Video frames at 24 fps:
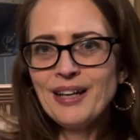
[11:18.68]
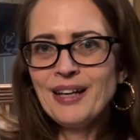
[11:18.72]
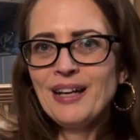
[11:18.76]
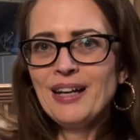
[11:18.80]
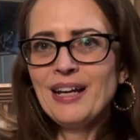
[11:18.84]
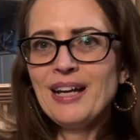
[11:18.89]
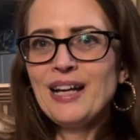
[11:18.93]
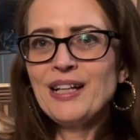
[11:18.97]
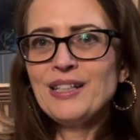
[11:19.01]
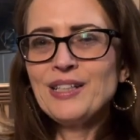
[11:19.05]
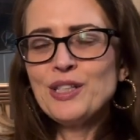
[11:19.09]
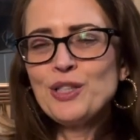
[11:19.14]

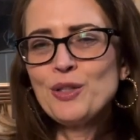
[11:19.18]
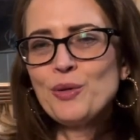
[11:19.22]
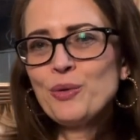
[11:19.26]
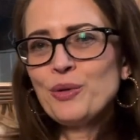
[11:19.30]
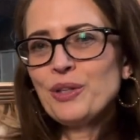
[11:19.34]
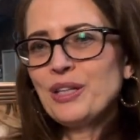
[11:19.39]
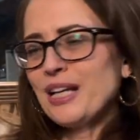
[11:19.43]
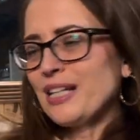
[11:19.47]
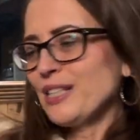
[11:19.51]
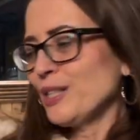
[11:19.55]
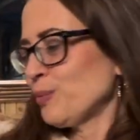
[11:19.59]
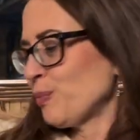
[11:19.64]
And so
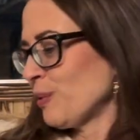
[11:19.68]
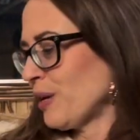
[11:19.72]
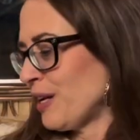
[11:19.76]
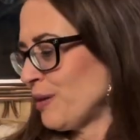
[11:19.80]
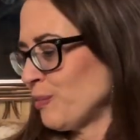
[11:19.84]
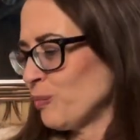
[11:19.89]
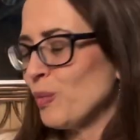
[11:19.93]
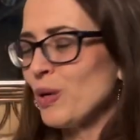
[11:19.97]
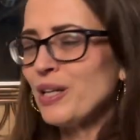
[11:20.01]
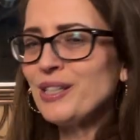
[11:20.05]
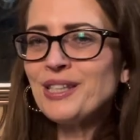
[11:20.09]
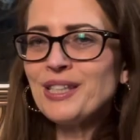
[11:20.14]
guess what?
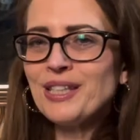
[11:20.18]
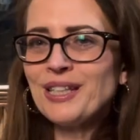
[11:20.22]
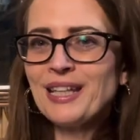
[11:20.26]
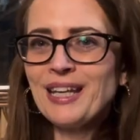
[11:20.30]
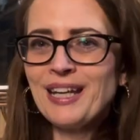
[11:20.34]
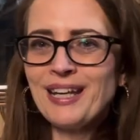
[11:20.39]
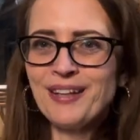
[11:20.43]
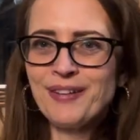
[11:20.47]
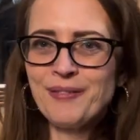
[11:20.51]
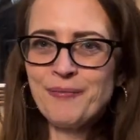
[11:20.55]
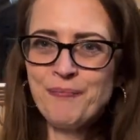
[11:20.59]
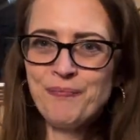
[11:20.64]
Once
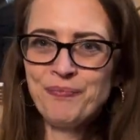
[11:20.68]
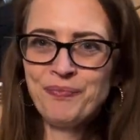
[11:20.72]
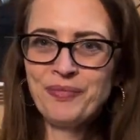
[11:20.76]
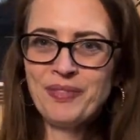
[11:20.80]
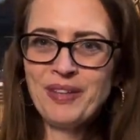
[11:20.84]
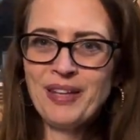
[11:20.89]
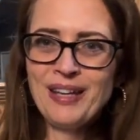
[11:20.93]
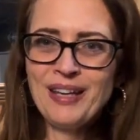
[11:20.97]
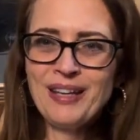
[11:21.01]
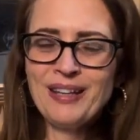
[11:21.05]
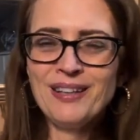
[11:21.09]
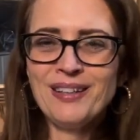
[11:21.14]
again,
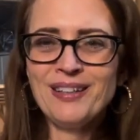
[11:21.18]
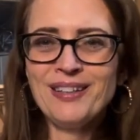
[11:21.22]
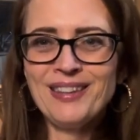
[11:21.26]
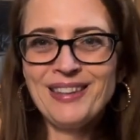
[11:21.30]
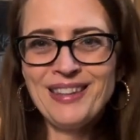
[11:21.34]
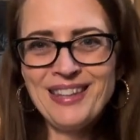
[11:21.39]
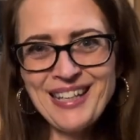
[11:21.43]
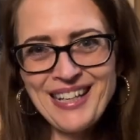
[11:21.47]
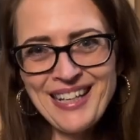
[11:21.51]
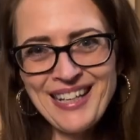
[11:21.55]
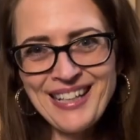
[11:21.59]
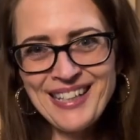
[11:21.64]

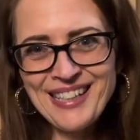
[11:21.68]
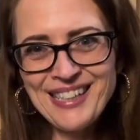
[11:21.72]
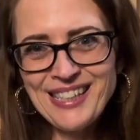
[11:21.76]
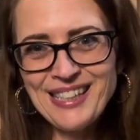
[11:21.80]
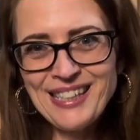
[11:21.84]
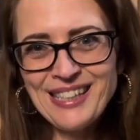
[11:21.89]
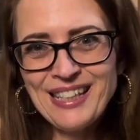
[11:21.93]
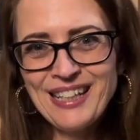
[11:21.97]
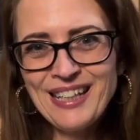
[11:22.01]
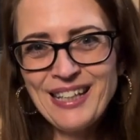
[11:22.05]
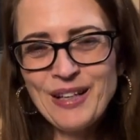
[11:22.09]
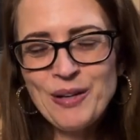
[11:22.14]
this
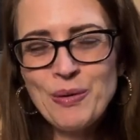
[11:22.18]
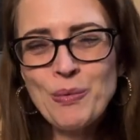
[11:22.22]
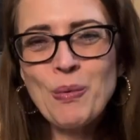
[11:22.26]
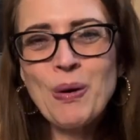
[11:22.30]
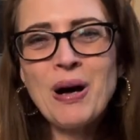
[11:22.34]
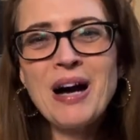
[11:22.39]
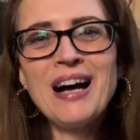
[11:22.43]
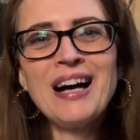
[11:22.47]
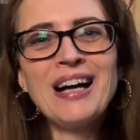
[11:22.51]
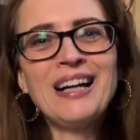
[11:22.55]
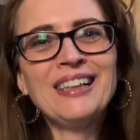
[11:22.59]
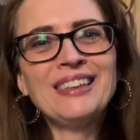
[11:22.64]

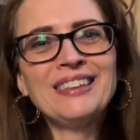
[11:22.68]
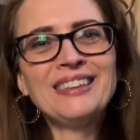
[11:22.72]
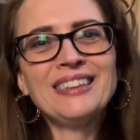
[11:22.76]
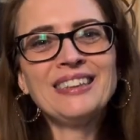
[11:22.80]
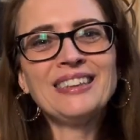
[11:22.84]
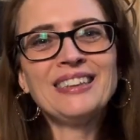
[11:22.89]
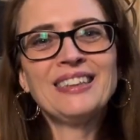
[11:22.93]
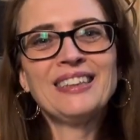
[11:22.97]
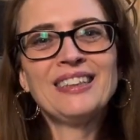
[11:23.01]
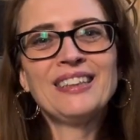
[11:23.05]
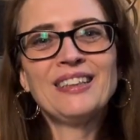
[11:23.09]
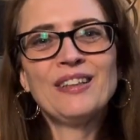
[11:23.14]
was
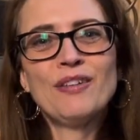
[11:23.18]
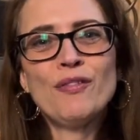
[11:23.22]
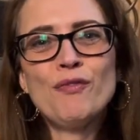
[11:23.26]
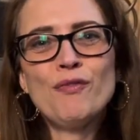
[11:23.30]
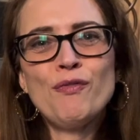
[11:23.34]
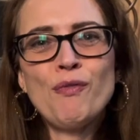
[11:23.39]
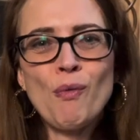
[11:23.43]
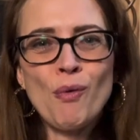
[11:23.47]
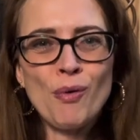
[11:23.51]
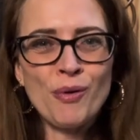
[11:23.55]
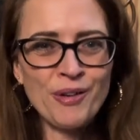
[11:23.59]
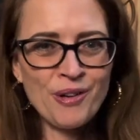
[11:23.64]

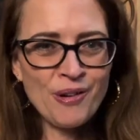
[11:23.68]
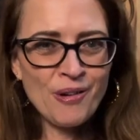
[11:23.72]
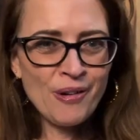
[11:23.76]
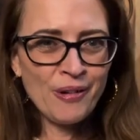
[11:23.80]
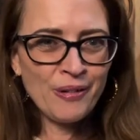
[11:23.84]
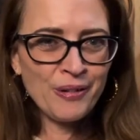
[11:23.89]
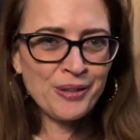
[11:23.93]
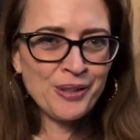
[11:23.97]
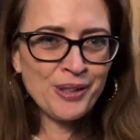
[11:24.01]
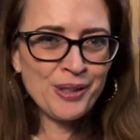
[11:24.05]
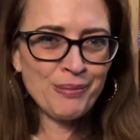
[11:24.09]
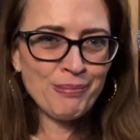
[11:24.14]

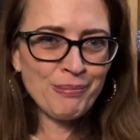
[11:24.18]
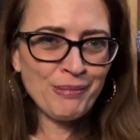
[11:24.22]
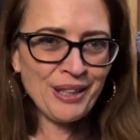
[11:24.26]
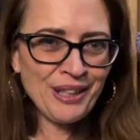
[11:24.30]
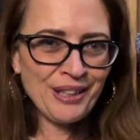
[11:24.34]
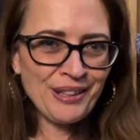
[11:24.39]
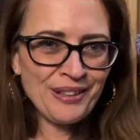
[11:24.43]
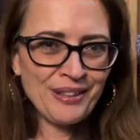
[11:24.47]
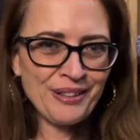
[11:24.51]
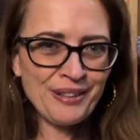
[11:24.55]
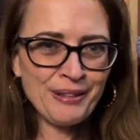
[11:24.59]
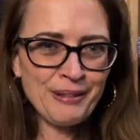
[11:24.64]
$4 a
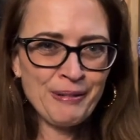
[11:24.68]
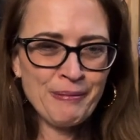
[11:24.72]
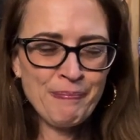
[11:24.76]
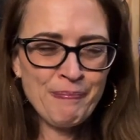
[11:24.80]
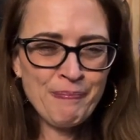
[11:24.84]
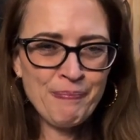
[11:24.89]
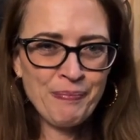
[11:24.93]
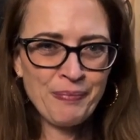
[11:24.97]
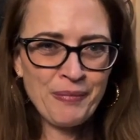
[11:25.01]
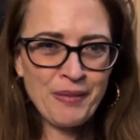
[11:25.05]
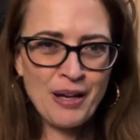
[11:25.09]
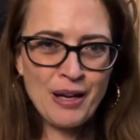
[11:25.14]
meter.
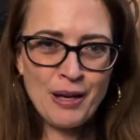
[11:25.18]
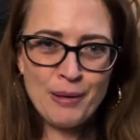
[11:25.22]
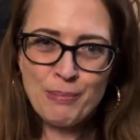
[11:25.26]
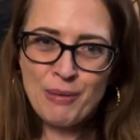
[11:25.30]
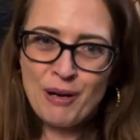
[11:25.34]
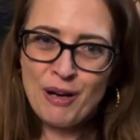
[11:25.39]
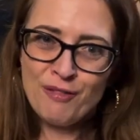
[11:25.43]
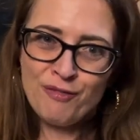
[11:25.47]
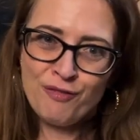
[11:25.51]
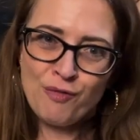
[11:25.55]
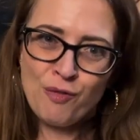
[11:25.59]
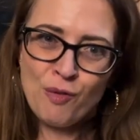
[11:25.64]
I
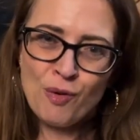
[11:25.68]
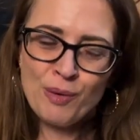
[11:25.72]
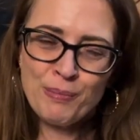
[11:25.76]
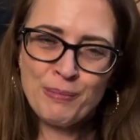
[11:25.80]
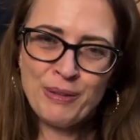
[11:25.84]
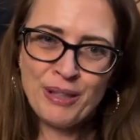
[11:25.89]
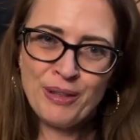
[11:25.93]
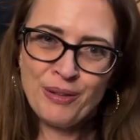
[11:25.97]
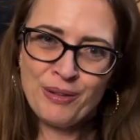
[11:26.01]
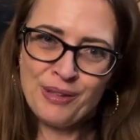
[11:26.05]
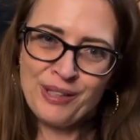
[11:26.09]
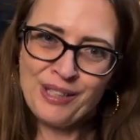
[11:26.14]
bought 4
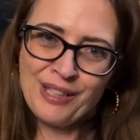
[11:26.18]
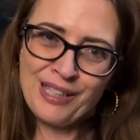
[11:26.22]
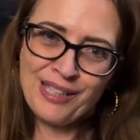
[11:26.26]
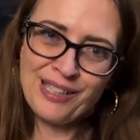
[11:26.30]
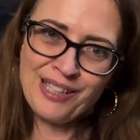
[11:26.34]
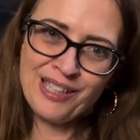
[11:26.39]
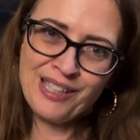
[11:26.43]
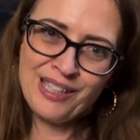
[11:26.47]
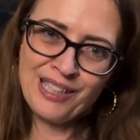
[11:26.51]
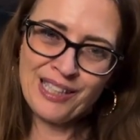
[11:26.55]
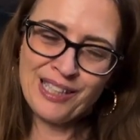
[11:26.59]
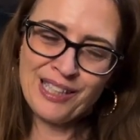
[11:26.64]
meters.
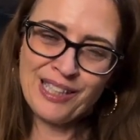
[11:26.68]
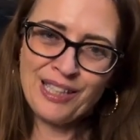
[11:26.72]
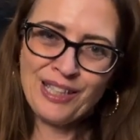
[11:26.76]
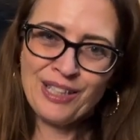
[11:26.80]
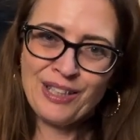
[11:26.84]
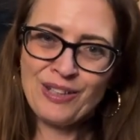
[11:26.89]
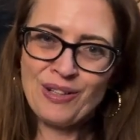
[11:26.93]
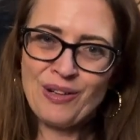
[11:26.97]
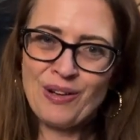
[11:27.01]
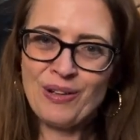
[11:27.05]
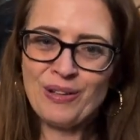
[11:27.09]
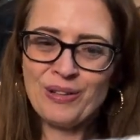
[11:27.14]
That's
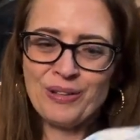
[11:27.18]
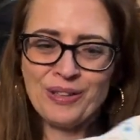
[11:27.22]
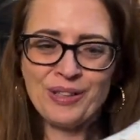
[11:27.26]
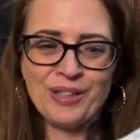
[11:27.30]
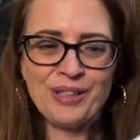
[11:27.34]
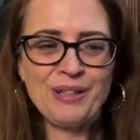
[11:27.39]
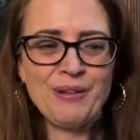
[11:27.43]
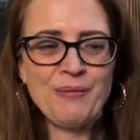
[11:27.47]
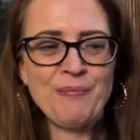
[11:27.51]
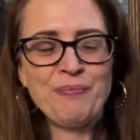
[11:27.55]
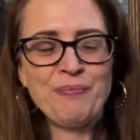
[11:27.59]
$16.